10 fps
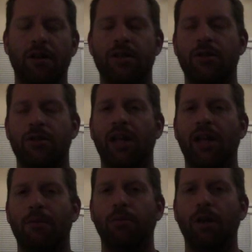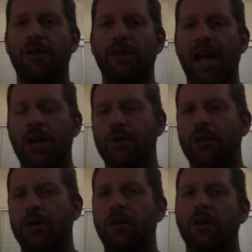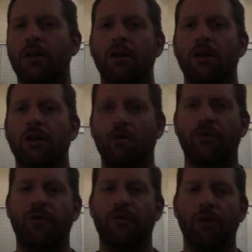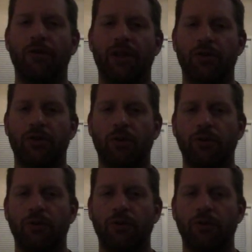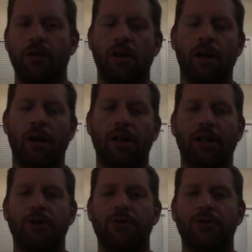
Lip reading: This is to allow blood in the atria to fill the ventricles. The electrical